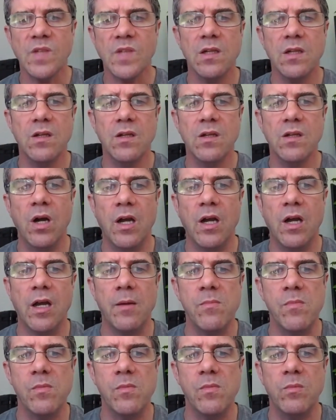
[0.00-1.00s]

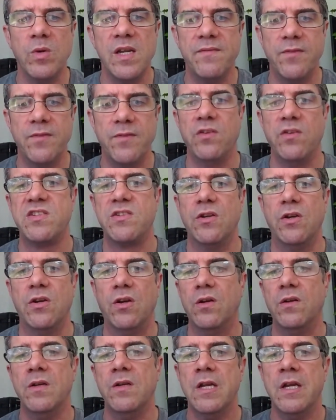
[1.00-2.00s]
um, we've also...
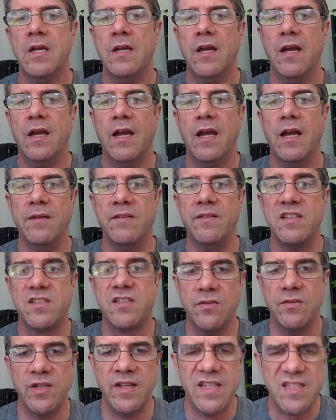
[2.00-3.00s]
and
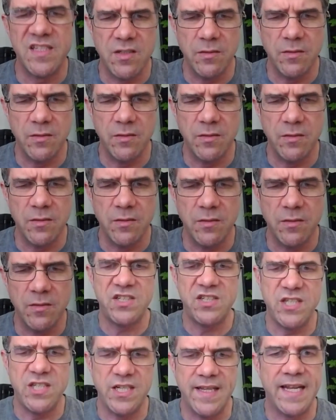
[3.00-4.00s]
discover, and this will be
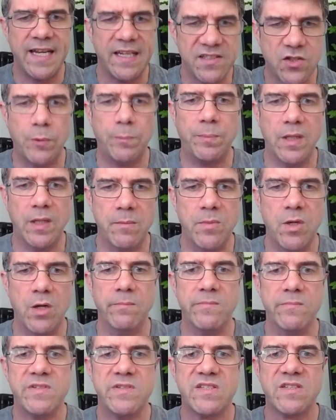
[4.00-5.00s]
published in the next couple of
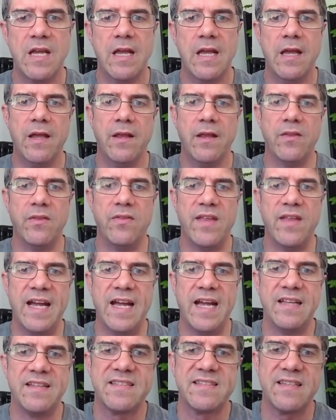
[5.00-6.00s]
months,
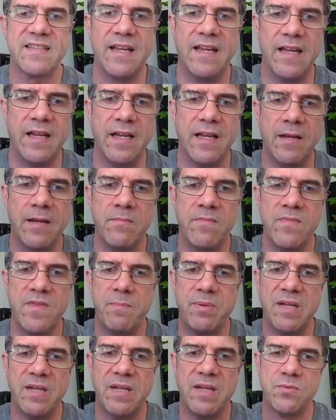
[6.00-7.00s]
that um, the
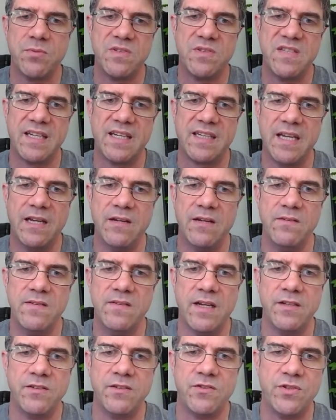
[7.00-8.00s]
plants will take out
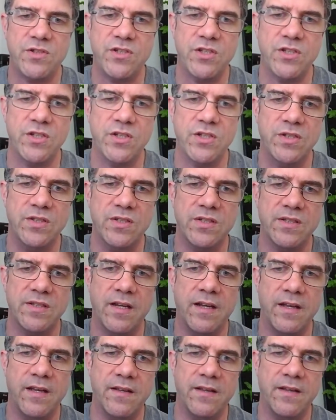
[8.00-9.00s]
nitrogen,
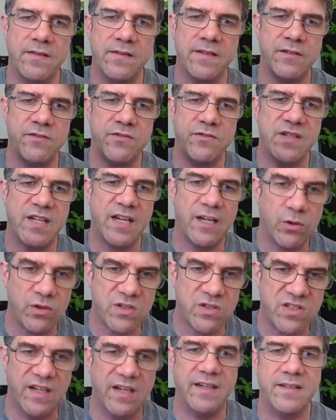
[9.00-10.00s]
uh, nitrogen
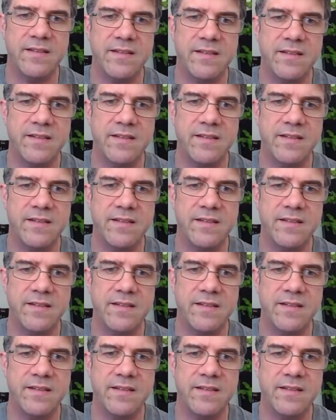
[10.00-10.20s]
dioxide.